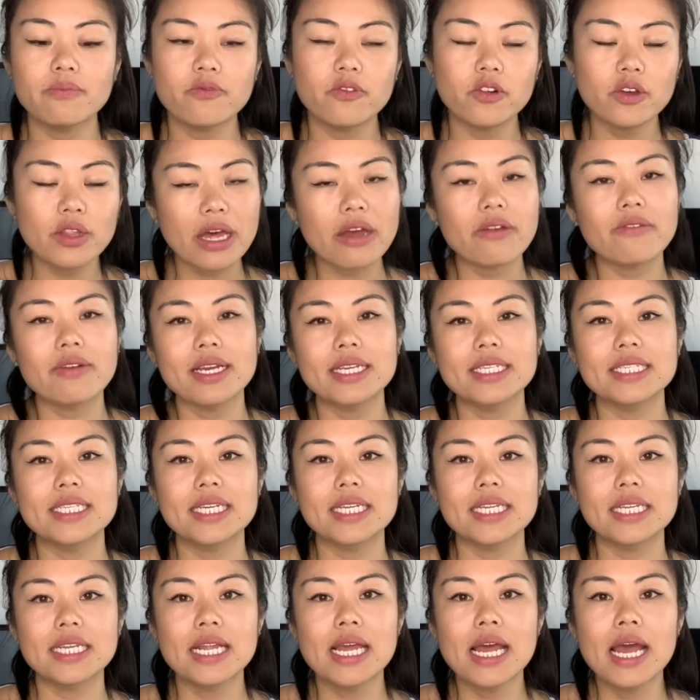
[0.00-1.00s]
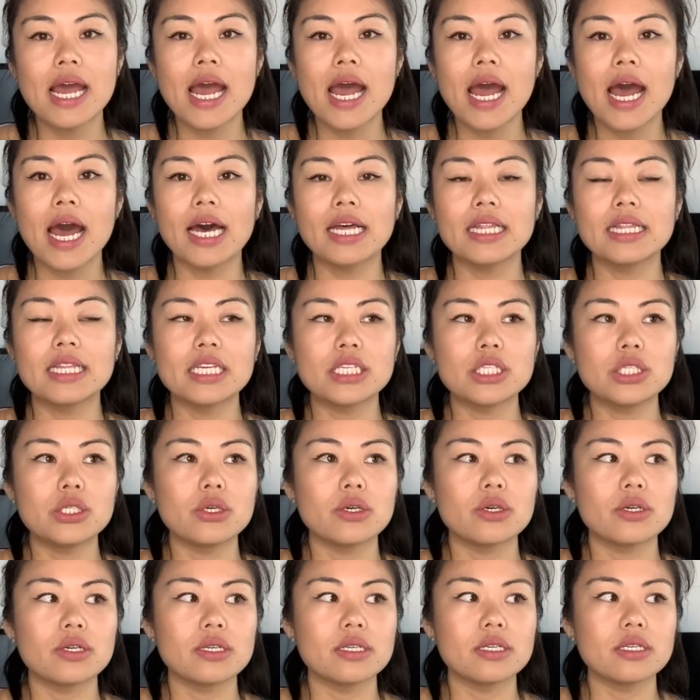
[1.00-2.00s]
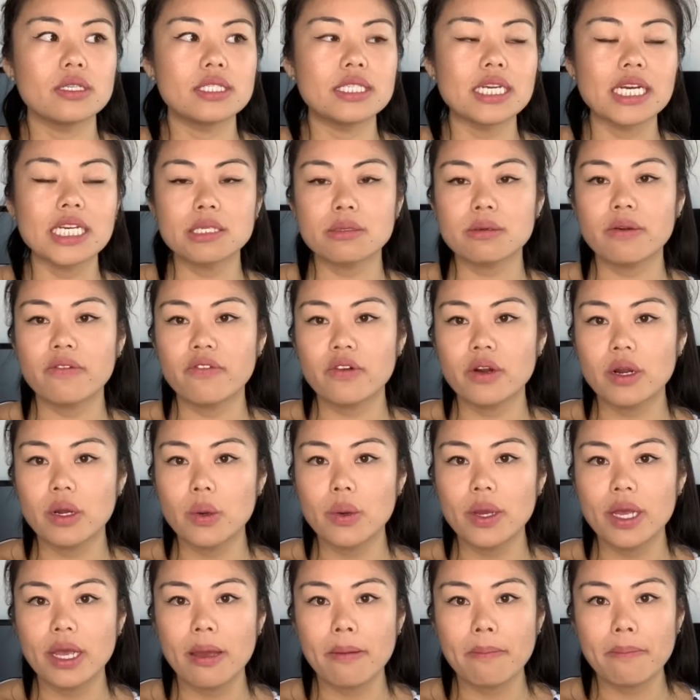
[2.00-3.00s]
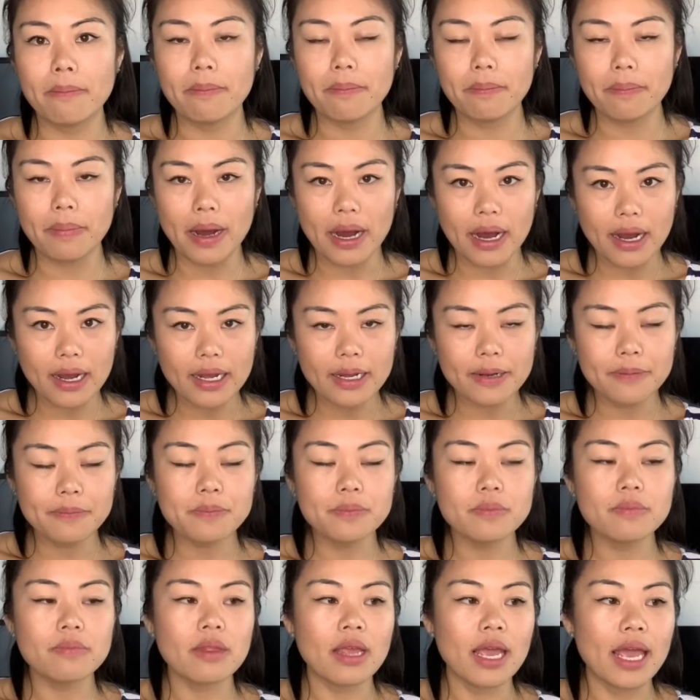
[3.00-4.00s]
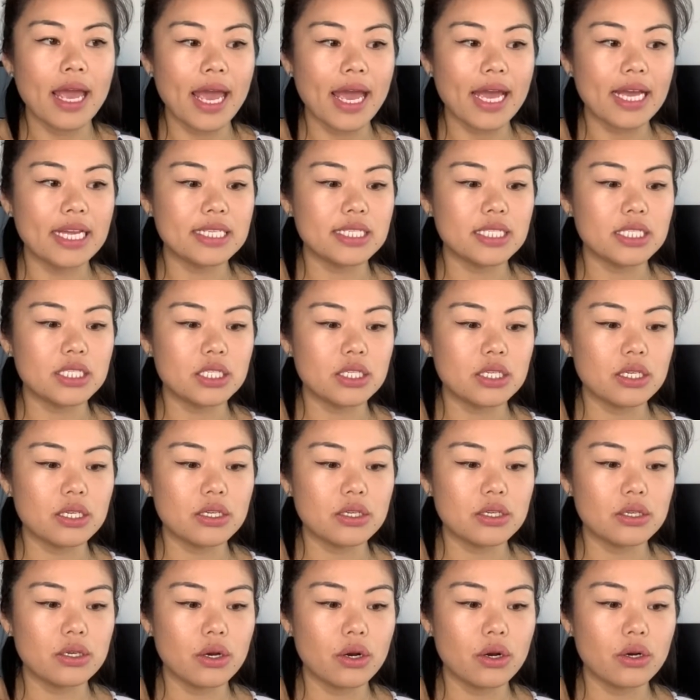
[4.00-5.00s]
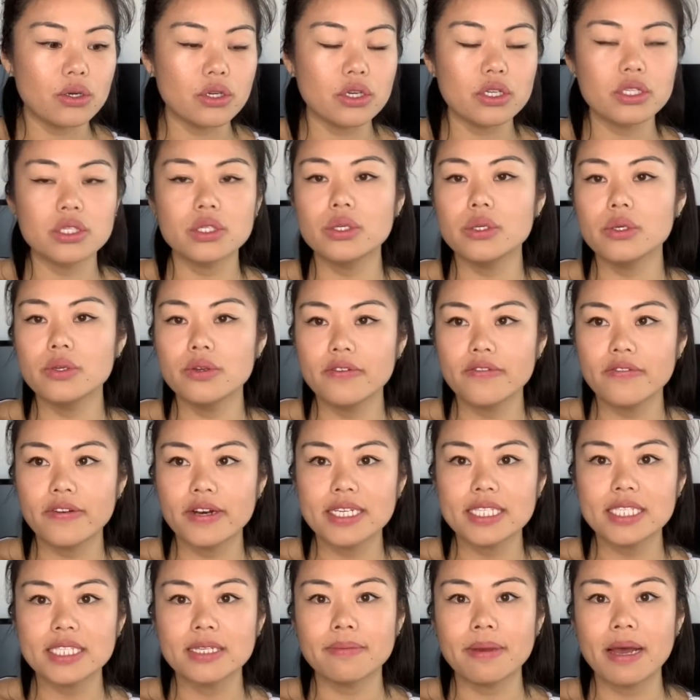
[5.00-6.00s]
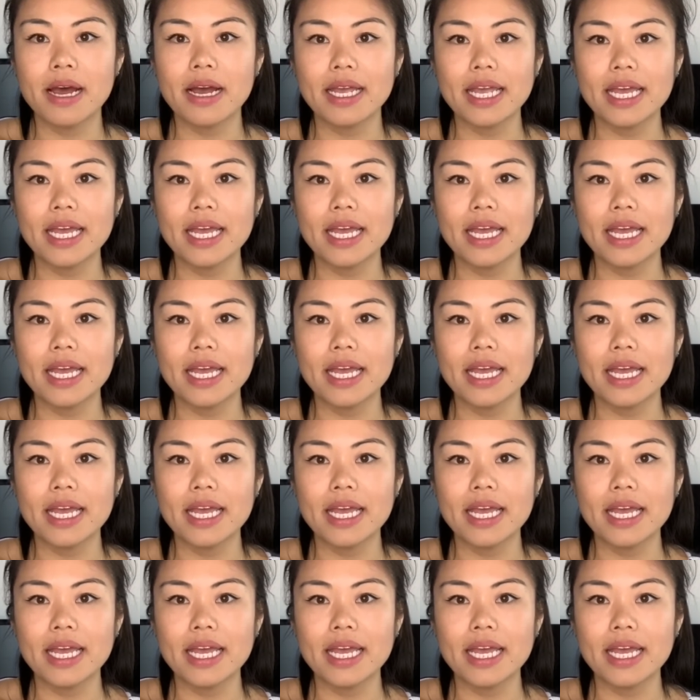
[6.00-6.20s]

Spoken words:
for that reason, unless you're desperate for a quick buck and you're not too fussed about